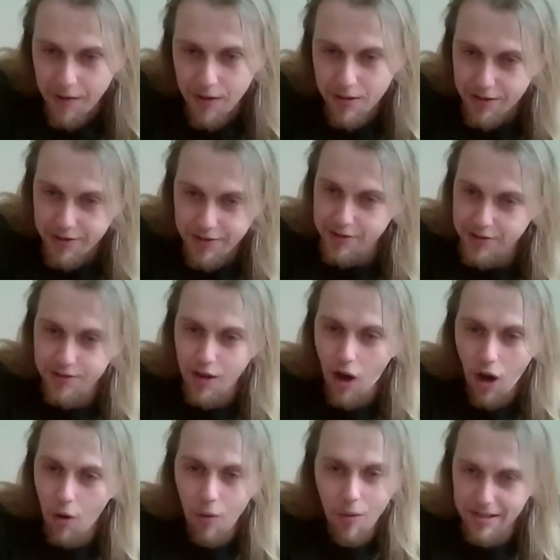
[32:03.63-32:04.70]
there's
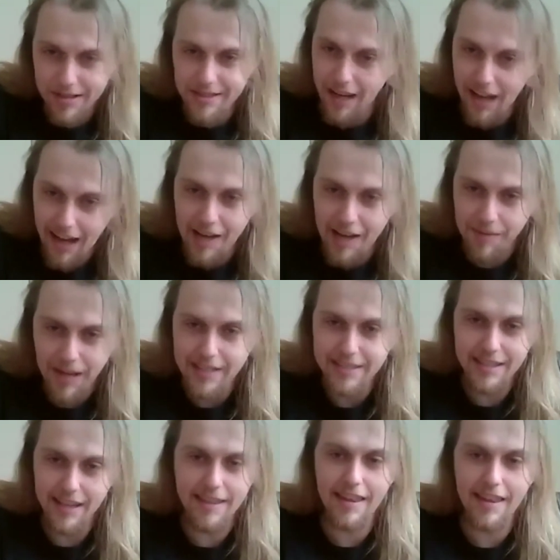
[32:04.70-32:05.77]
always time.
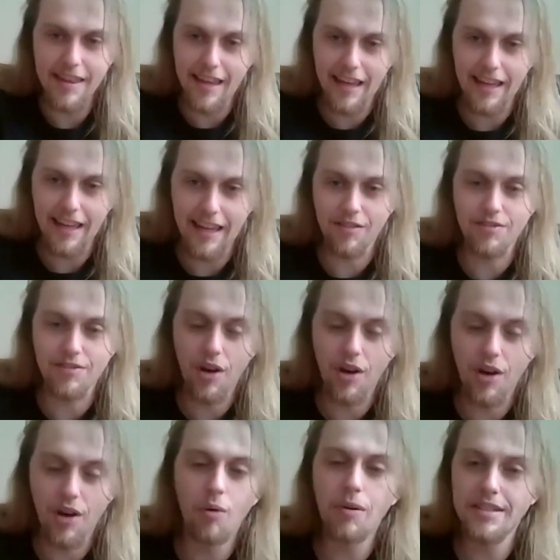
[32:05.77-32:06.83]
That's the thing. There's
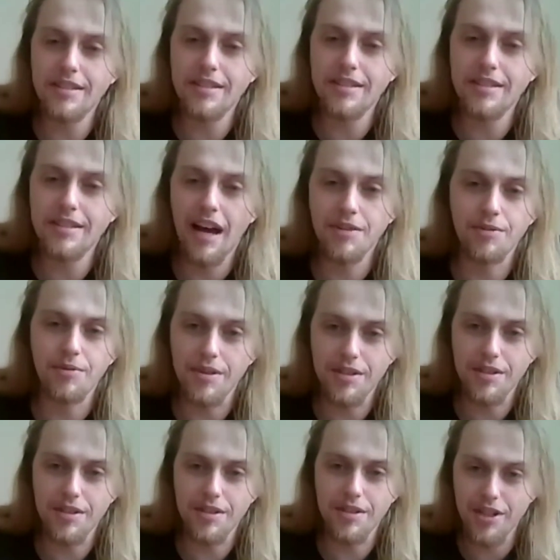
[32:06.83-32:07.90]
always time to do
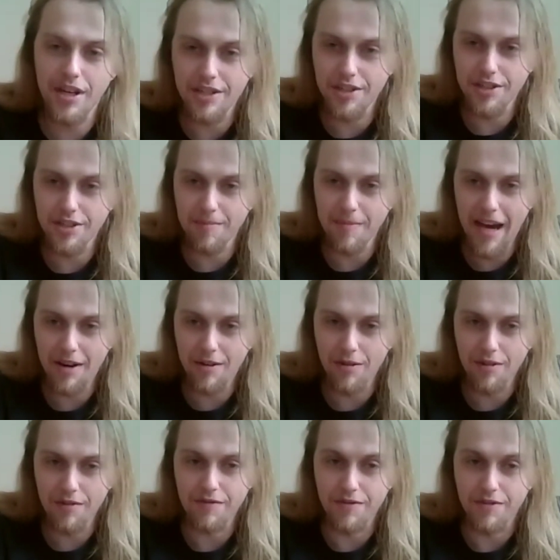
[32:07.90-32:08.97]
this shit. It's just a
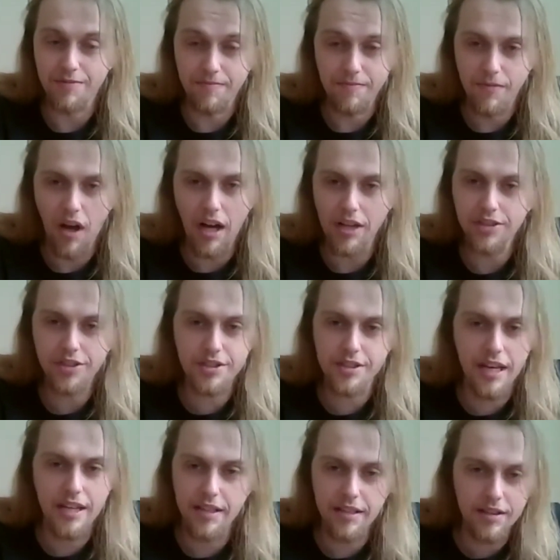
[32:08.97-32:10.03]
matter of not just
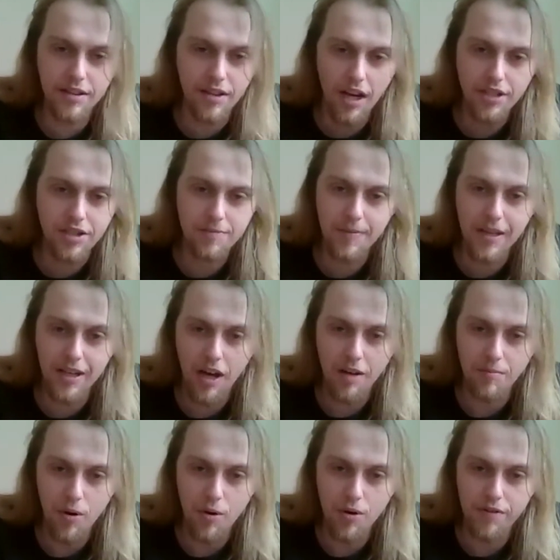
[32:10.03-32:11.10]
being
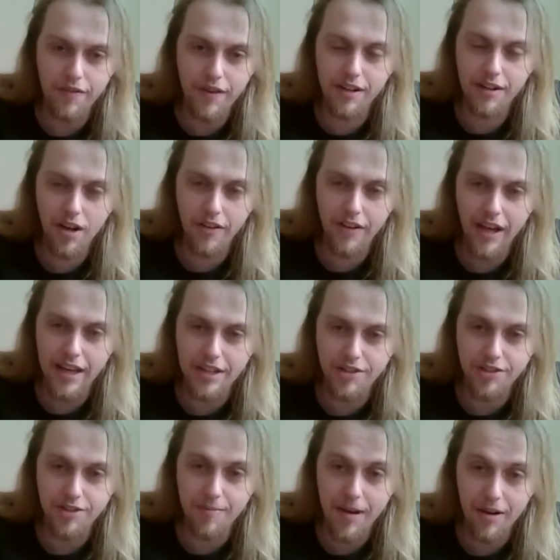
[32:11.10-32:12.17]
unmotivated and all that. It's
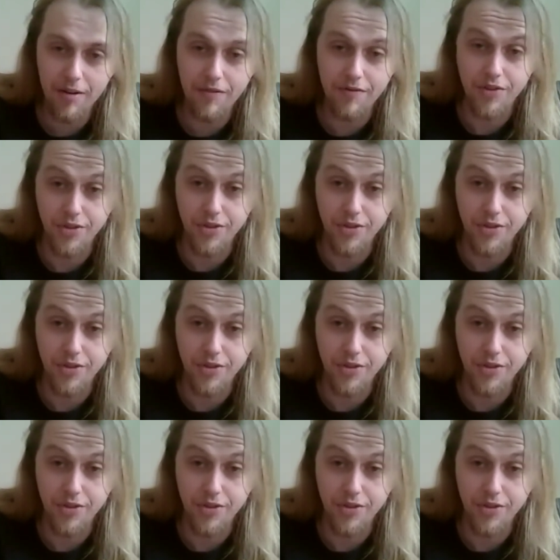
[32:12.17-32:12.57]
just a matter of